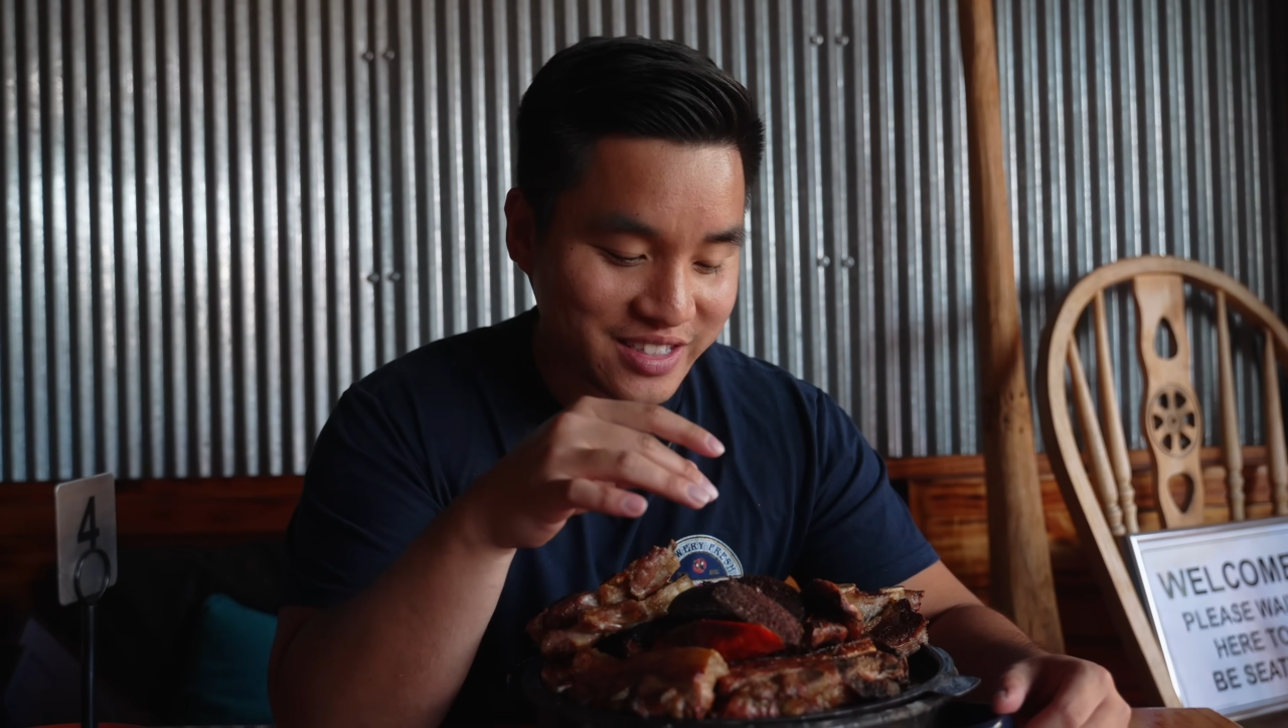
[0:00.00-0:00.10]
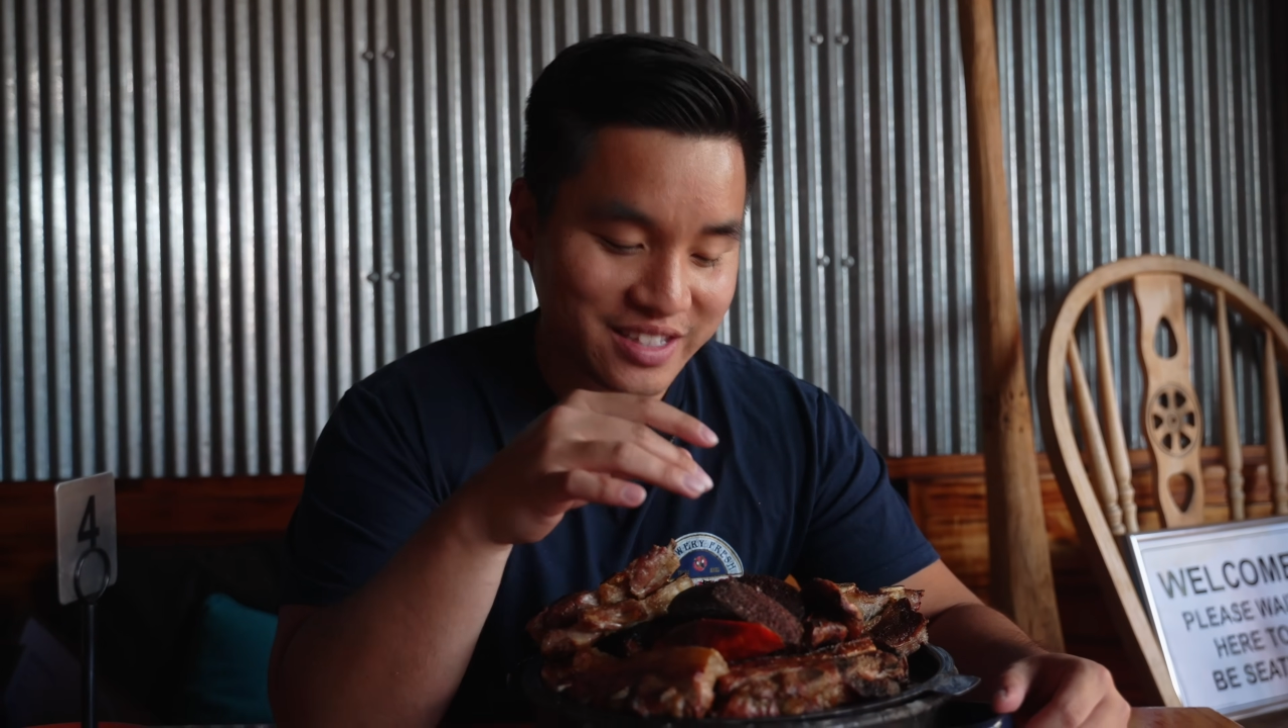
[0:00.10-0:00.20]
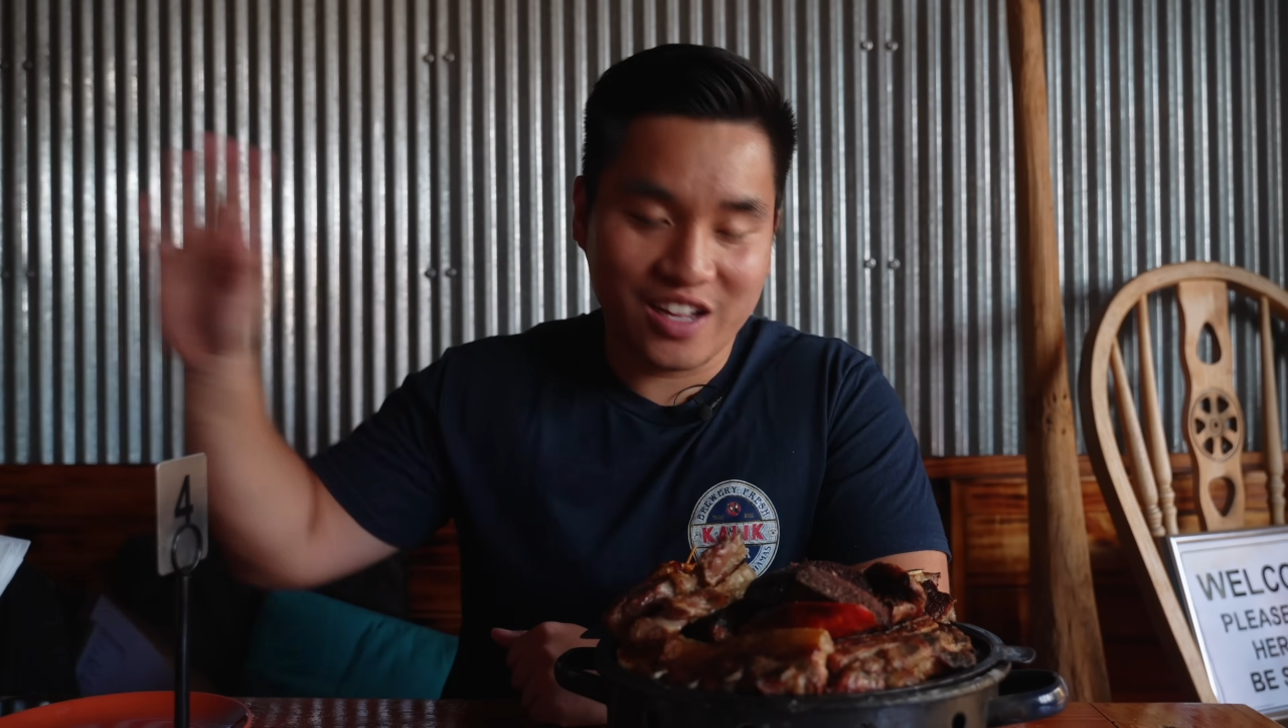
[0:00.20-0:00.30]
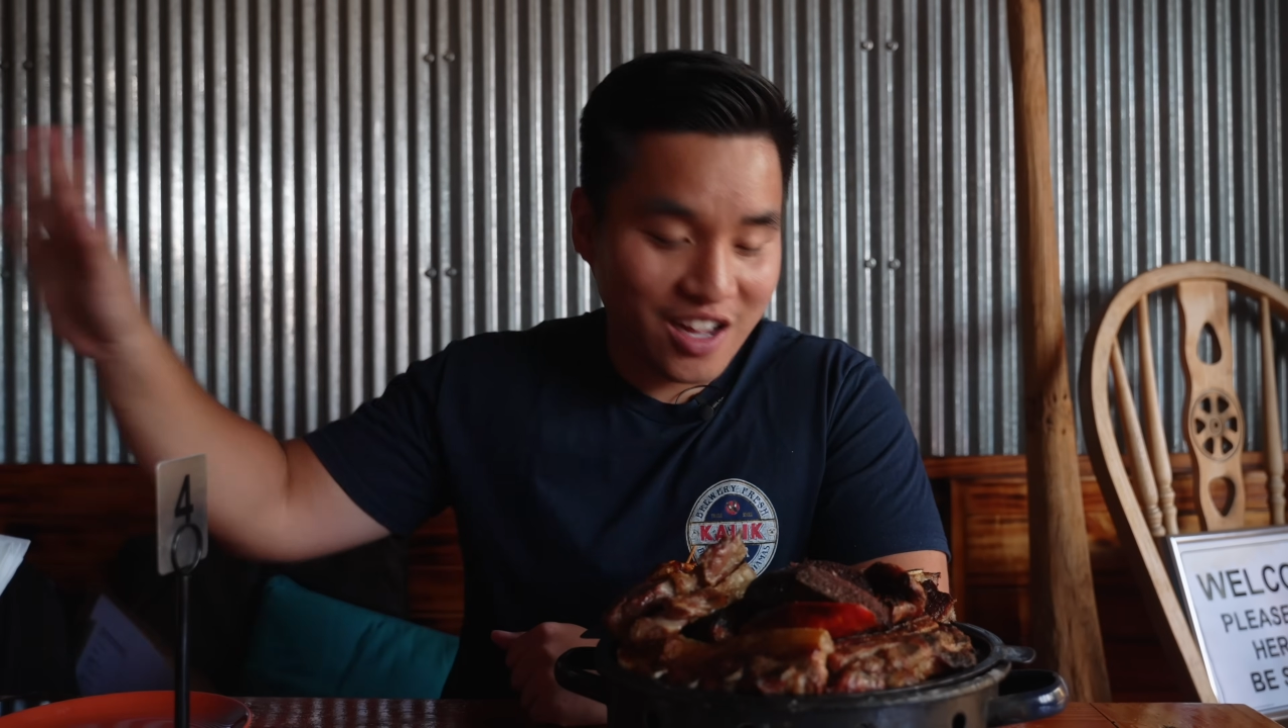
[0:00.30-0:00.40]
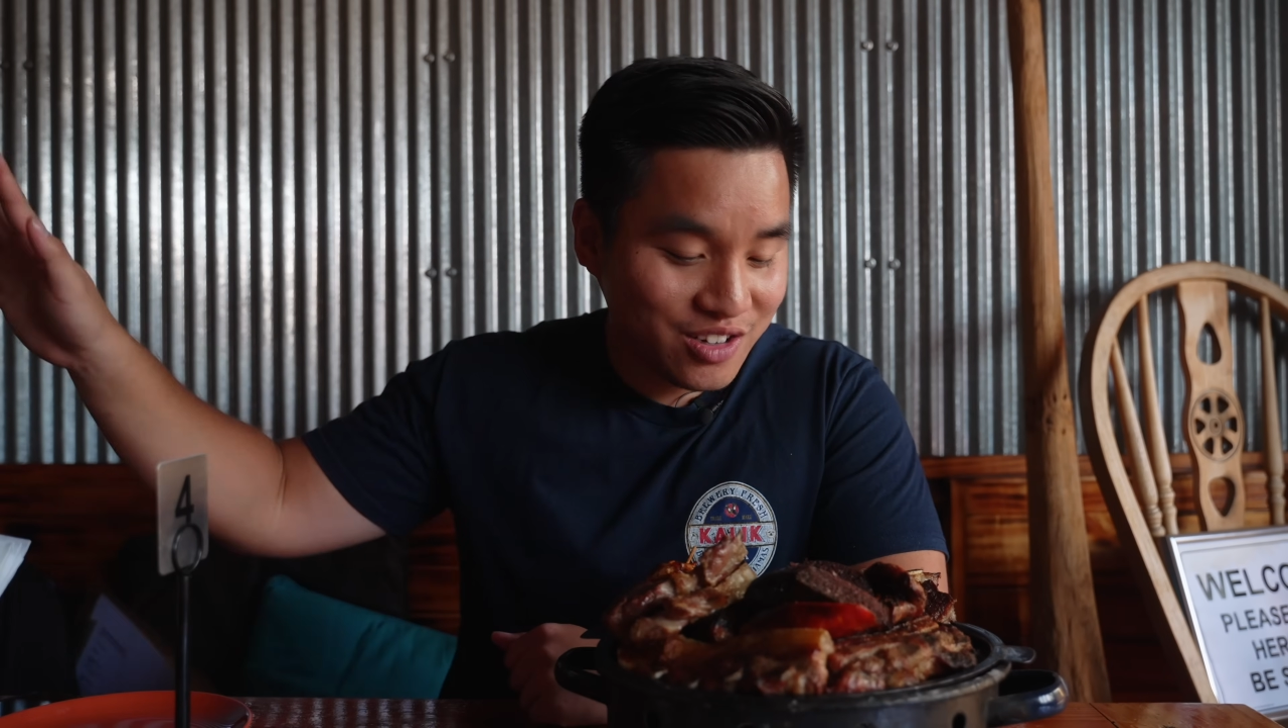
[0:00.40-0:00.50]

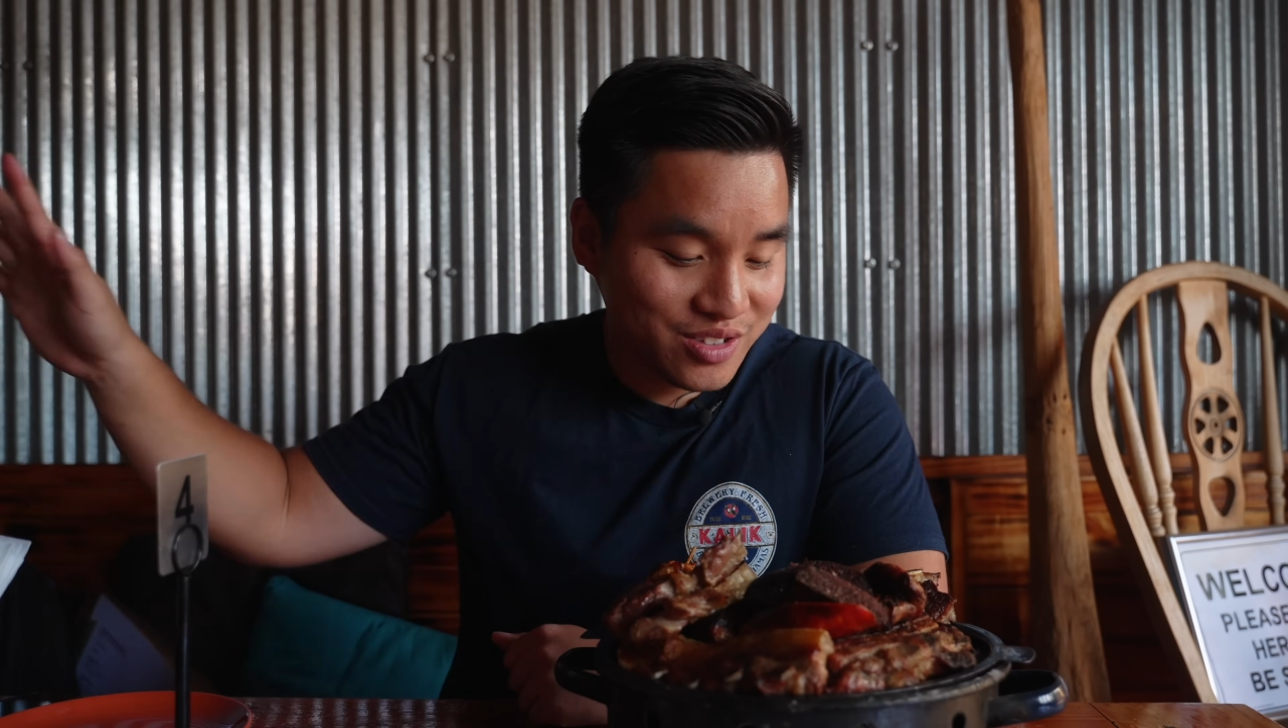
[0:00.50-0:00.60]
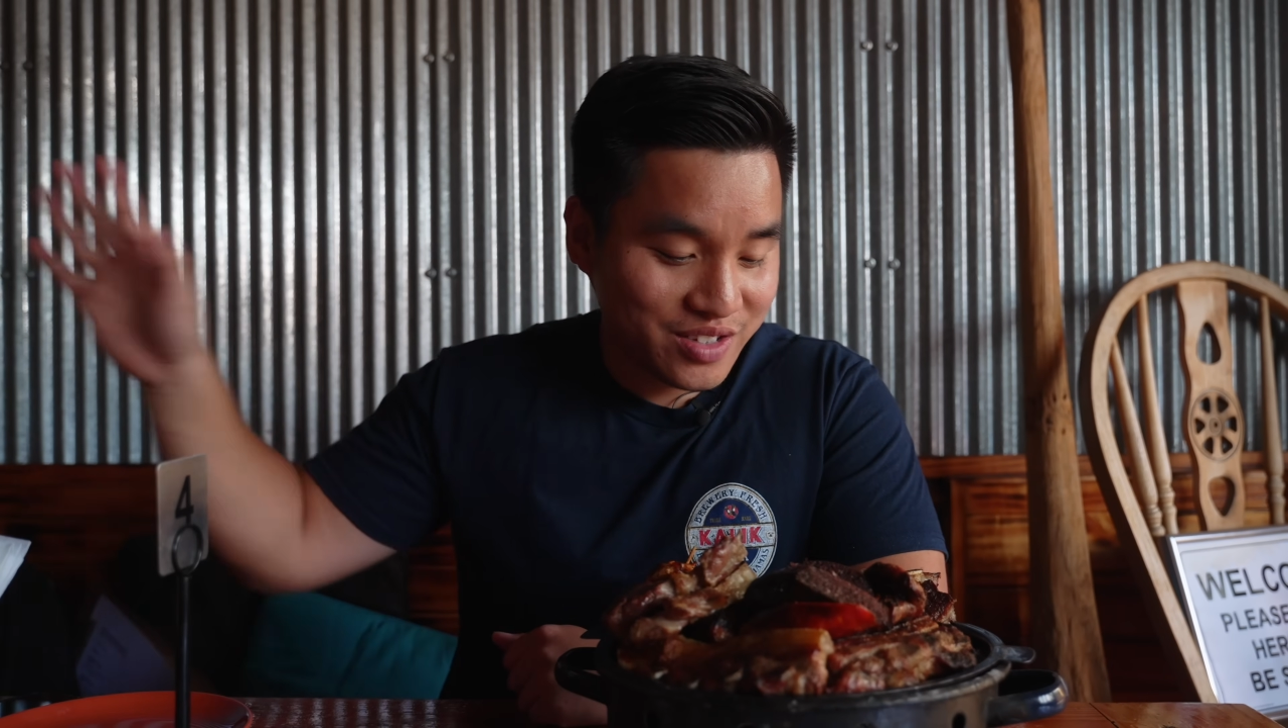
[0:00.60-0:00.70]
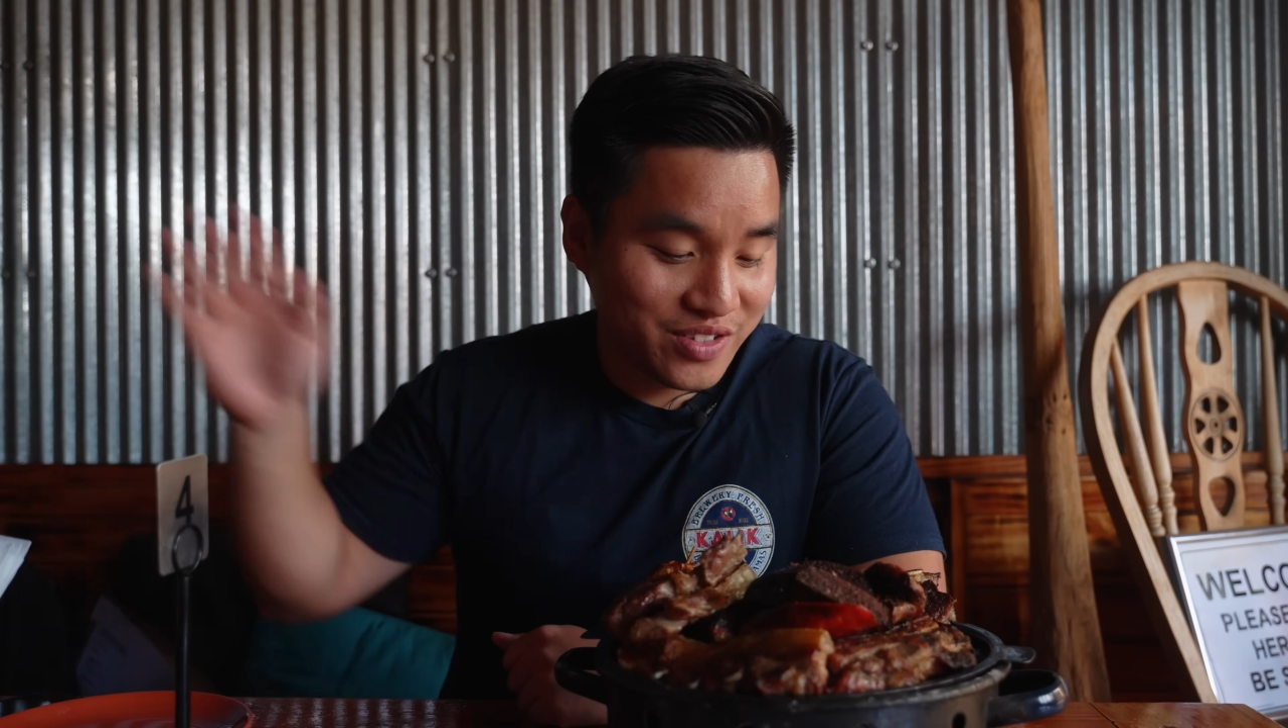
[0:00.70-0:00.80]
Carlos over